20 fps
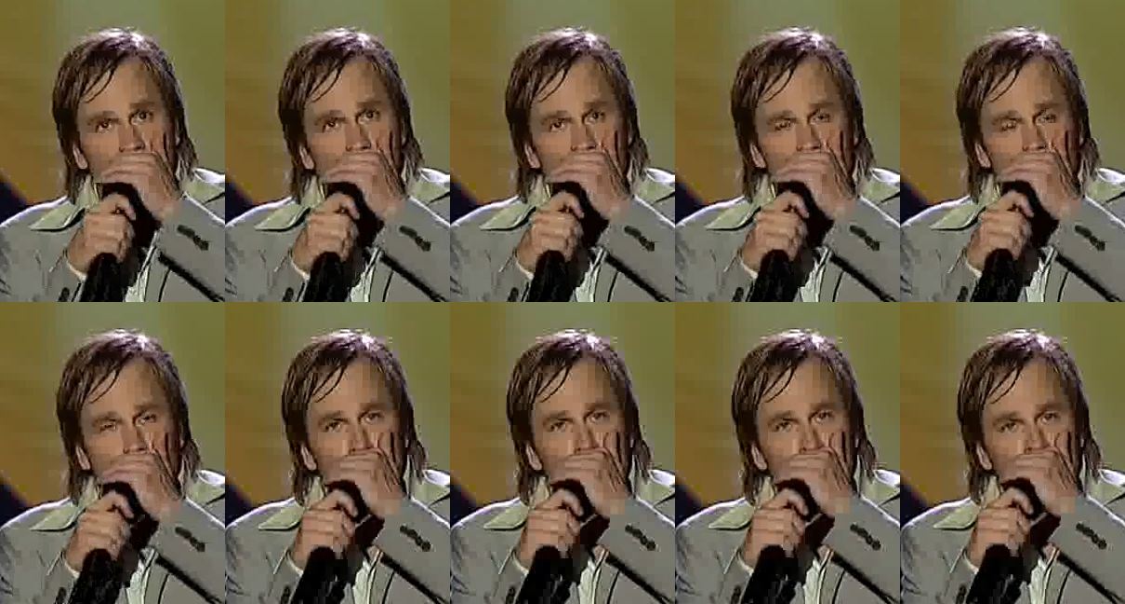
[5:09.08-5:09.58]

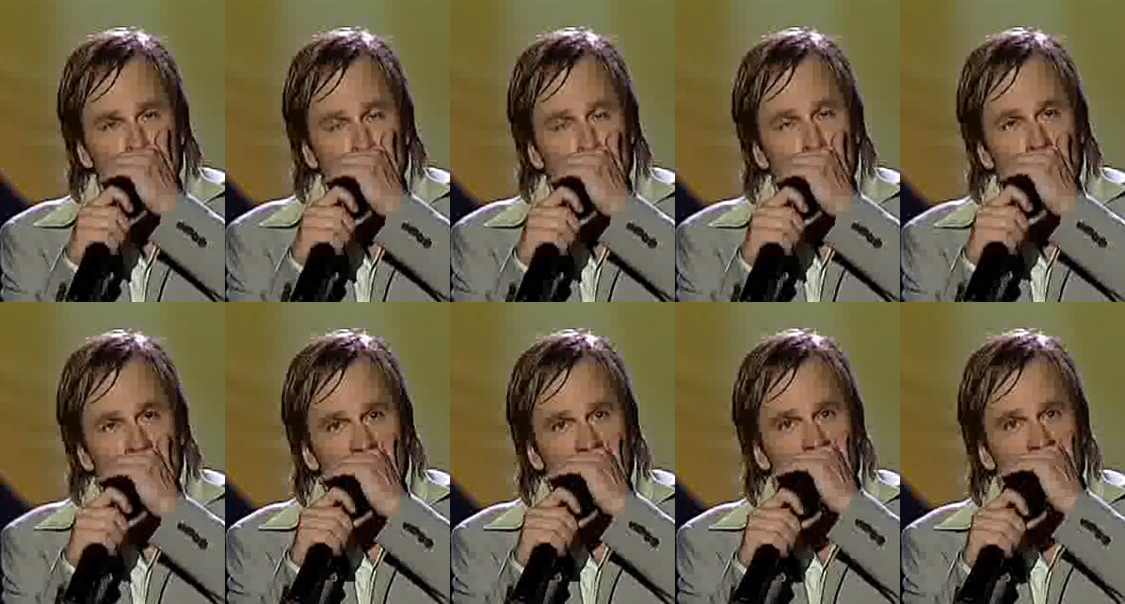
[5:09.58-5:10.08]
I've cursed
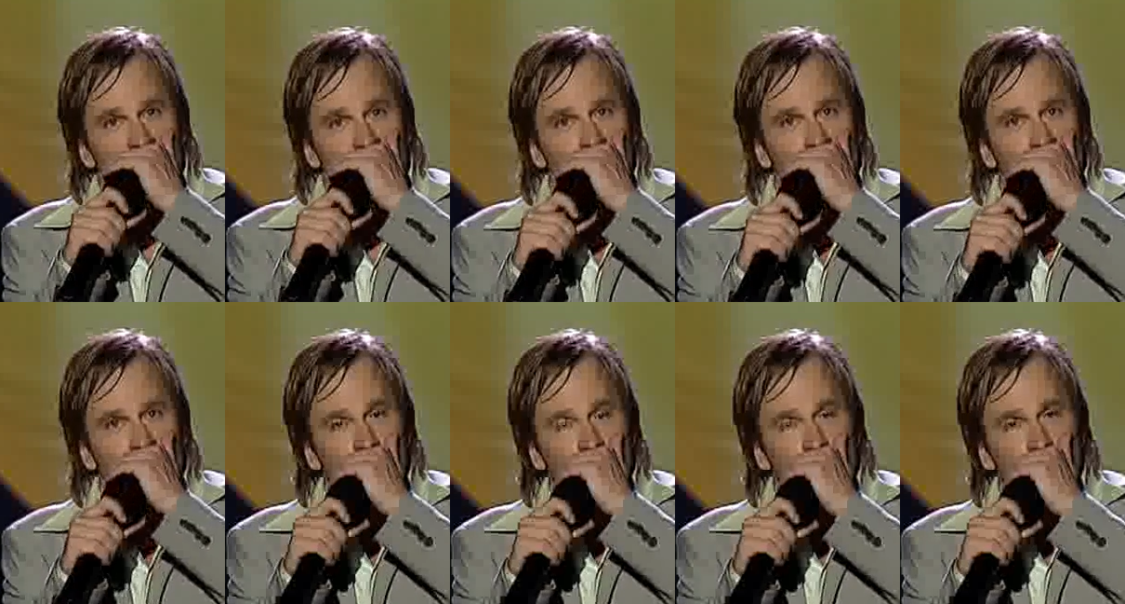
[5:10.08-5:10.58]
the womaneth
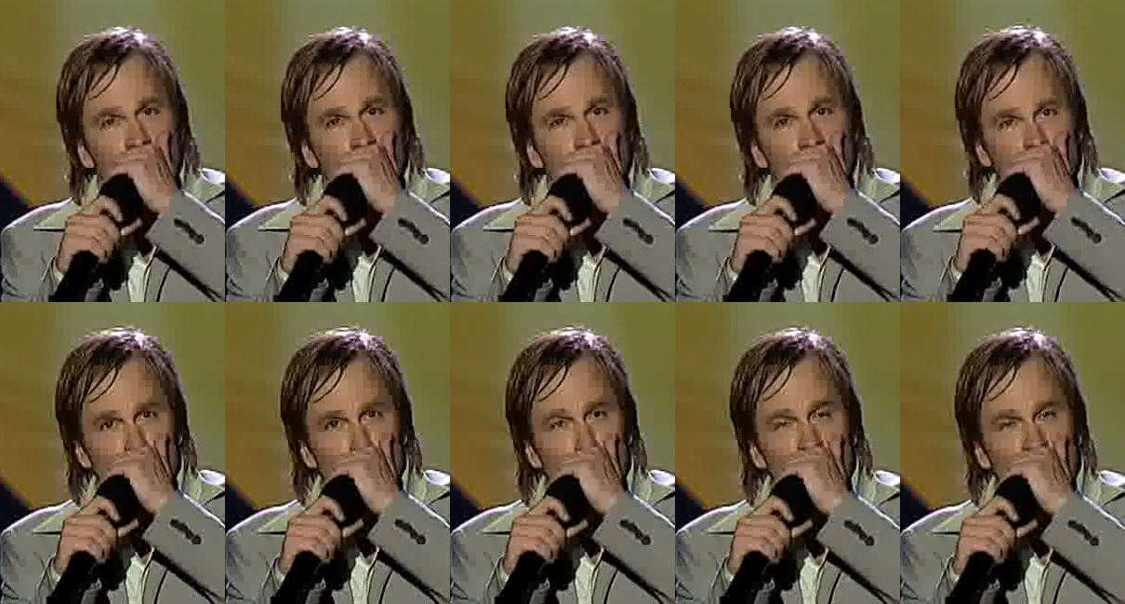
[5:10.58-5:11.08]

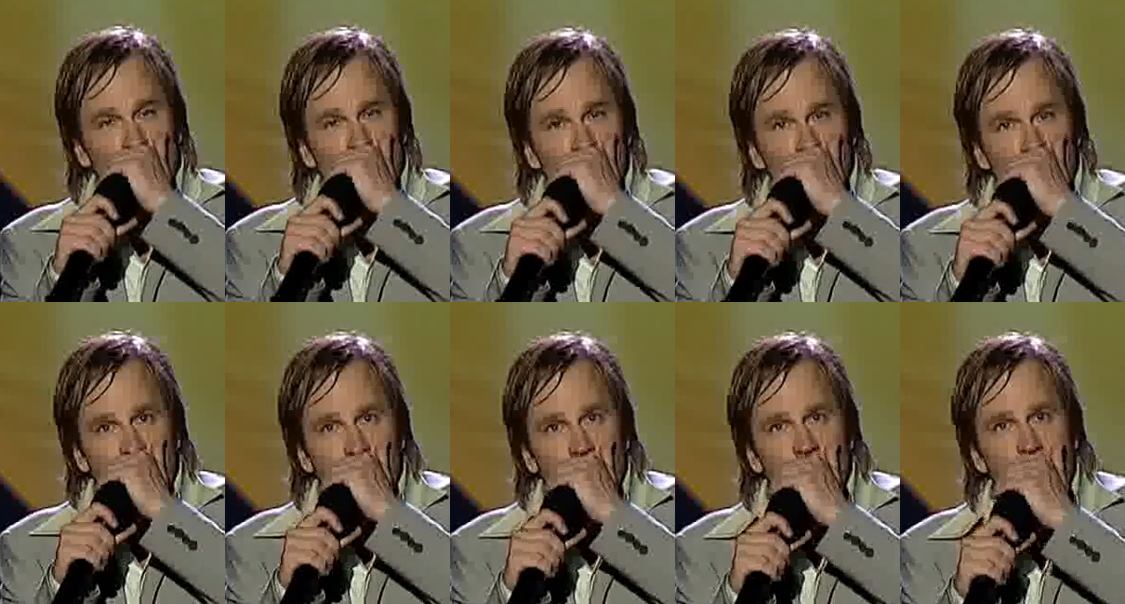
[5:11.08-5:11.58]
as
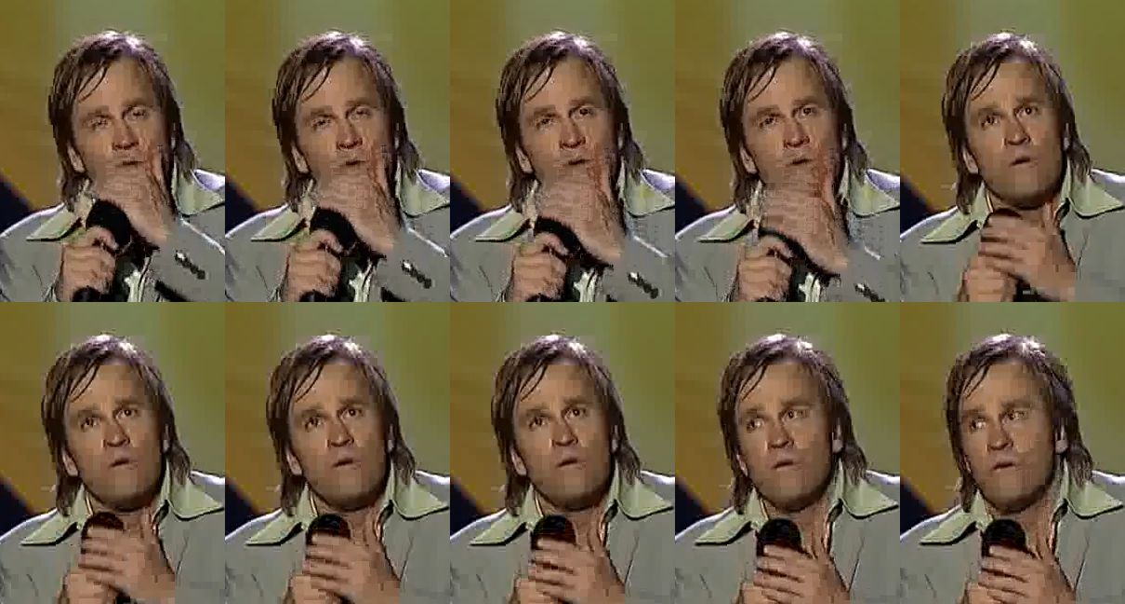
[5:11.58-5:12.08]
welleth.
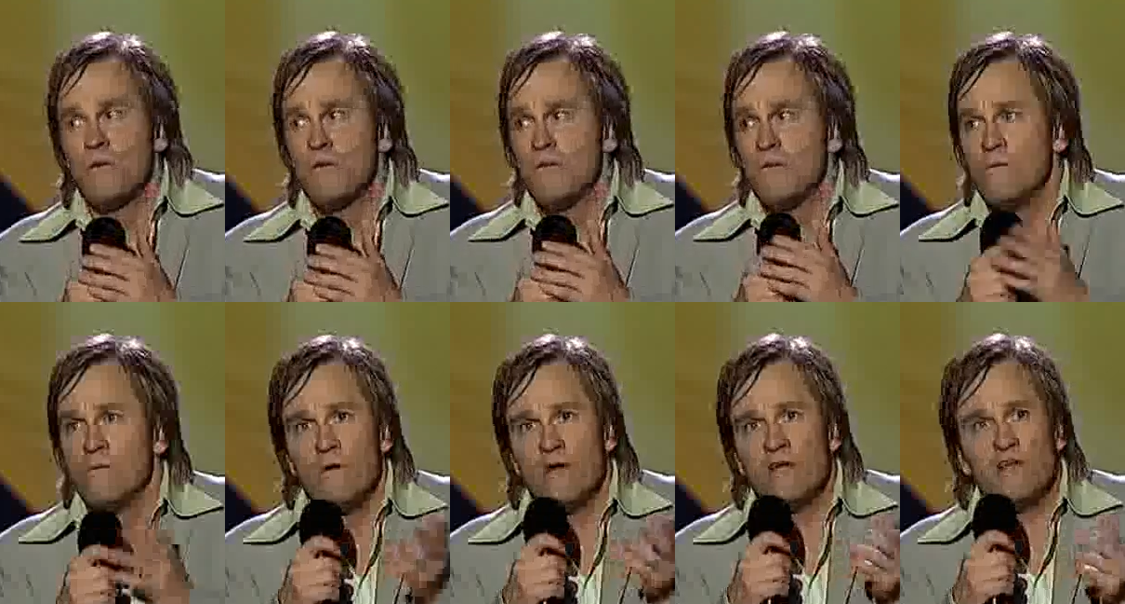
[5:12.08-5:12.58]

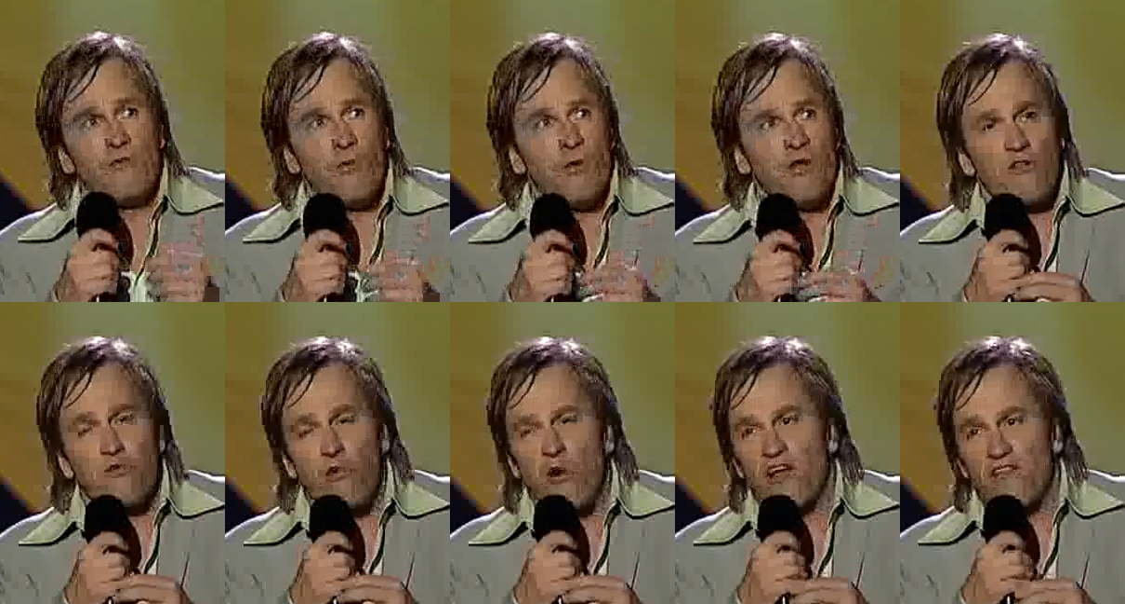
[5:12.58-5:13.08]
Ineth
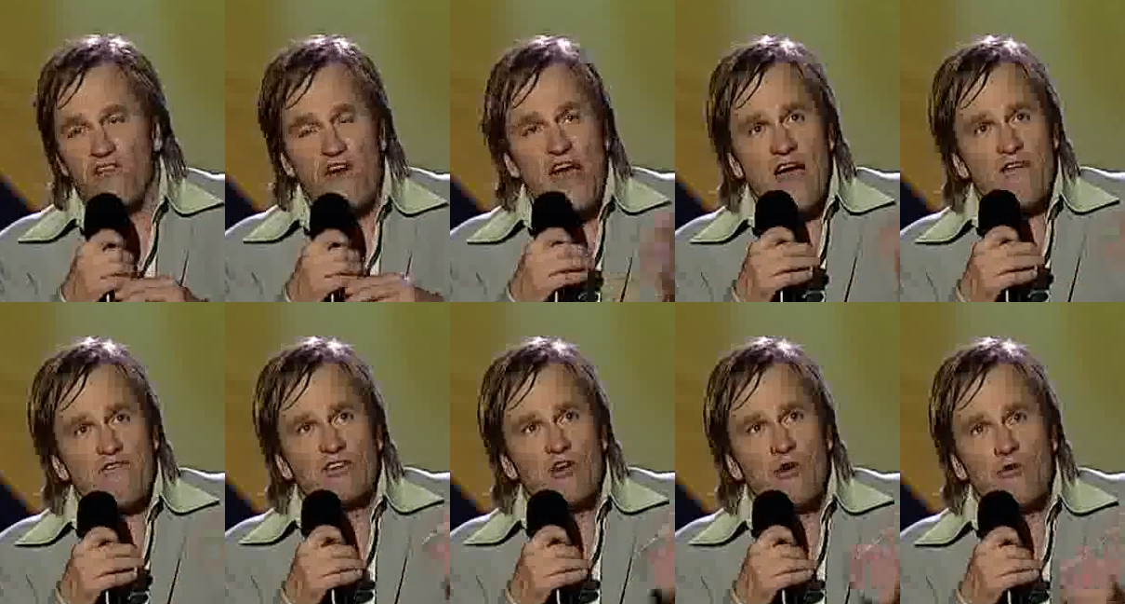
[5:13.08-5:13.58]
whateth waith,
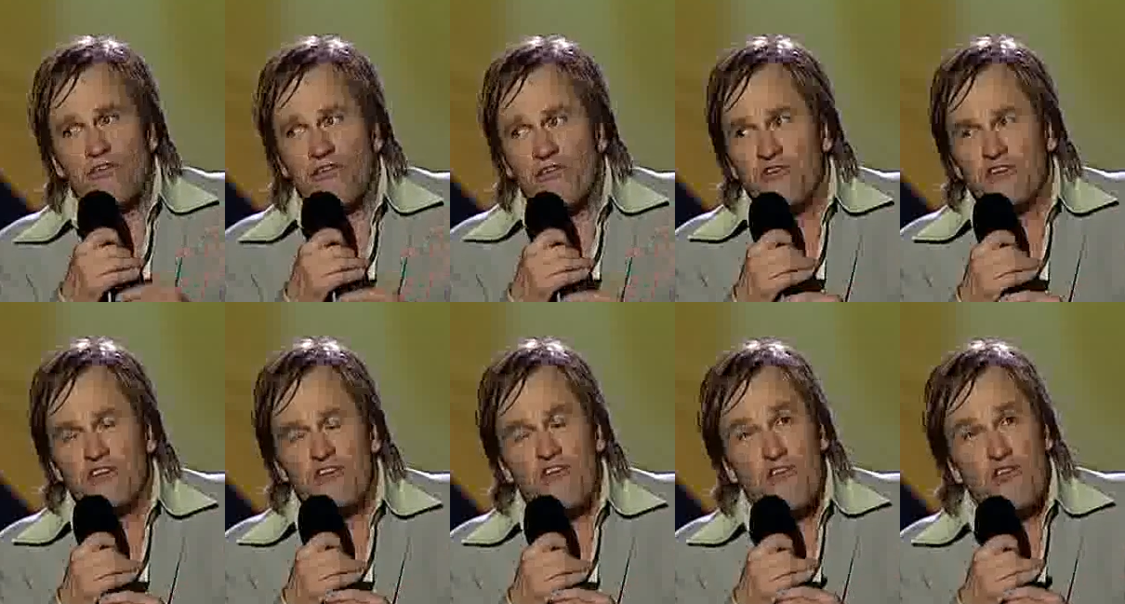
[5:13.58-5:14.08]
I haven't
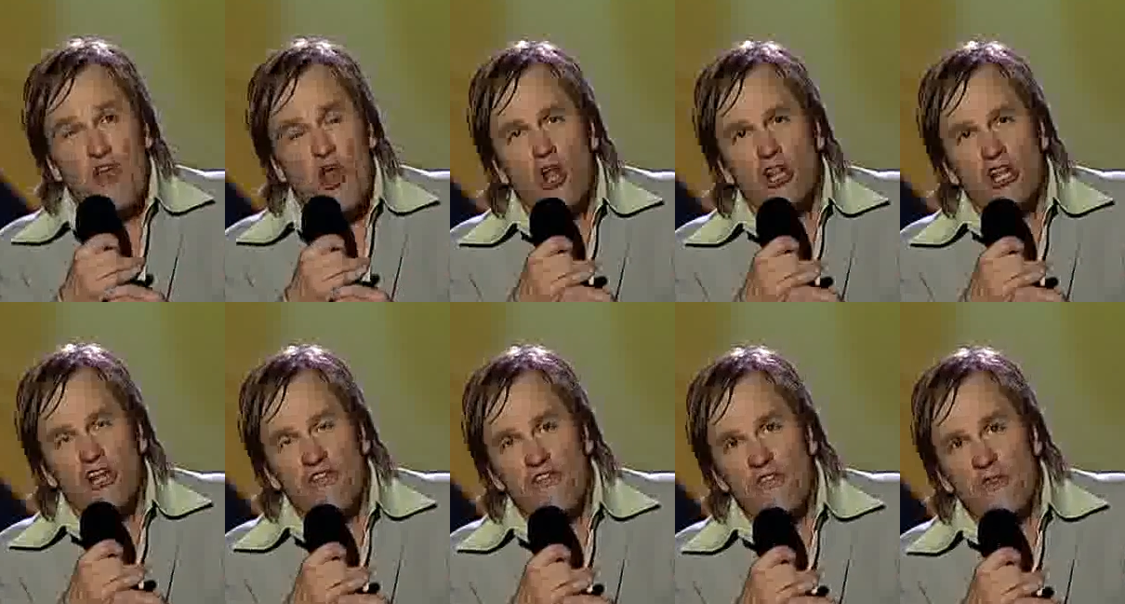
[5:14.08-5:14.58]
noticed it at
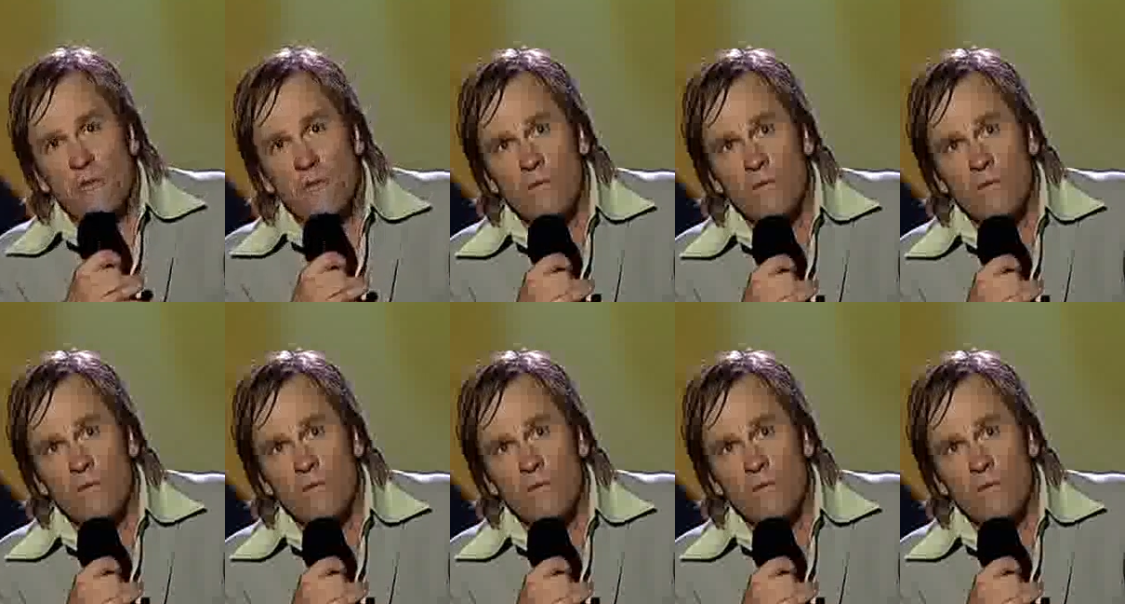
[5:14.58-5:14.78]
all.